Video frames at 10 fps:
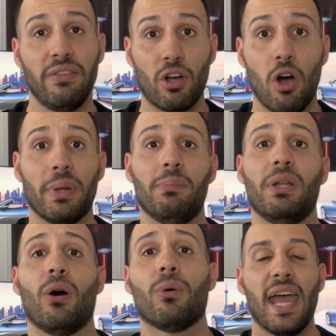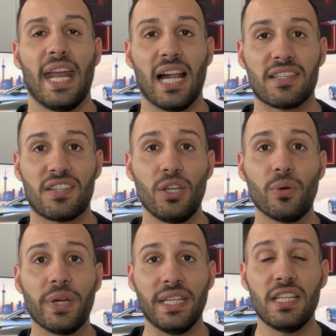Leave a comment below. And I'll see you
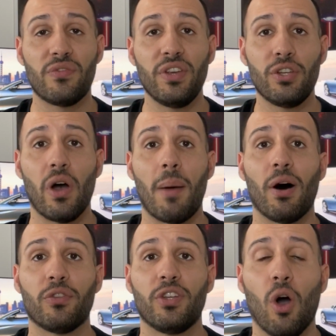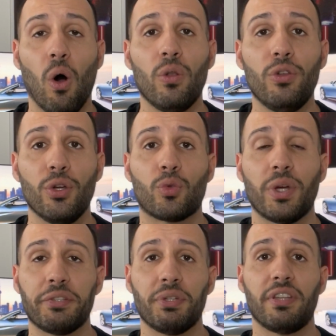in this video about the all-new
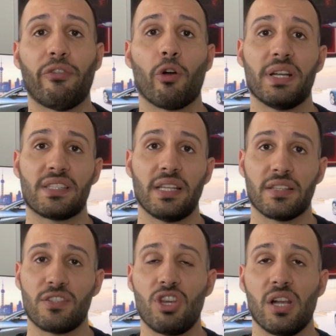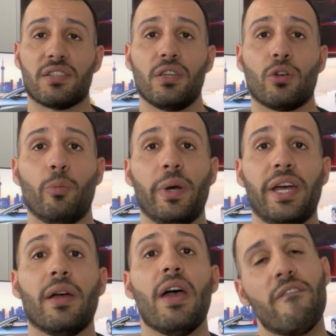2024 Mercedes GLC Coupe